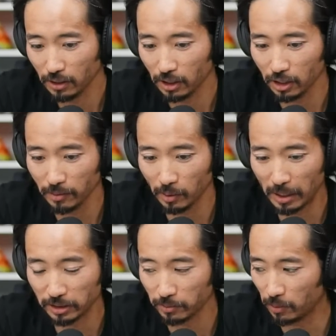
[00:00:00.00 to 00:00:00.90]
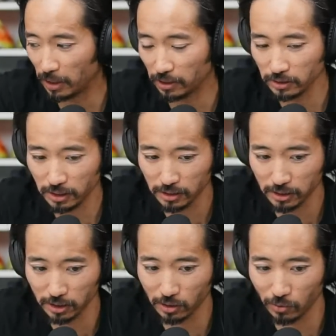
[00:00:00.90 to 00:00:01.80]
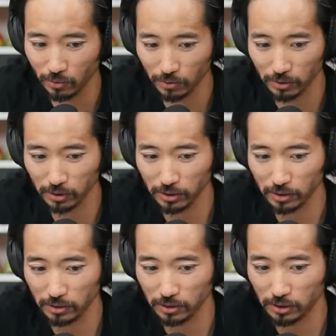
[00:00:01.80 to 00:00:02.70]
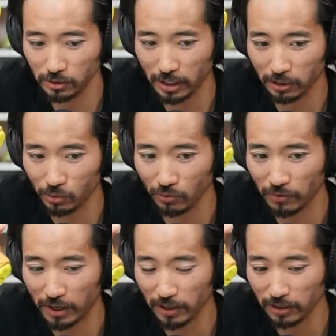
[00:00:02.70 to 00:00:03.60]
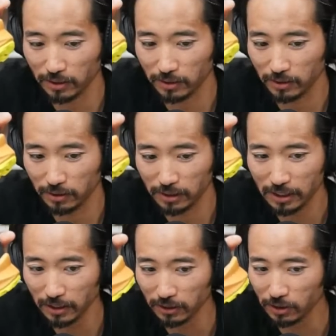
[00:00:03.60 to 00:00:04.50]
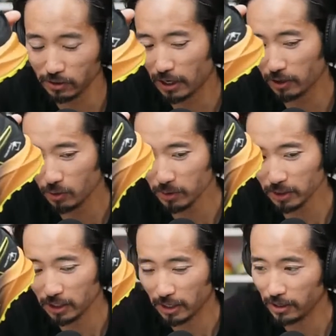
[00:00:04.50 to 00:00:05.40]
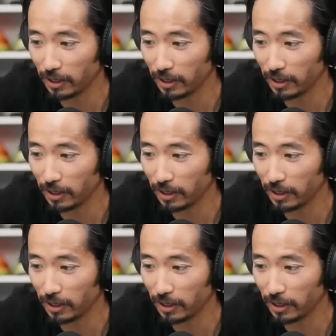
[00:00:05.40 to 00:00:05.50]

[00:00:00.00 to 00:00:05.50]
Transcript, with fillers: Uh, Momentum Unbound says it's a cool. shoe. got a cool fade. Yeah, you know, I don't really,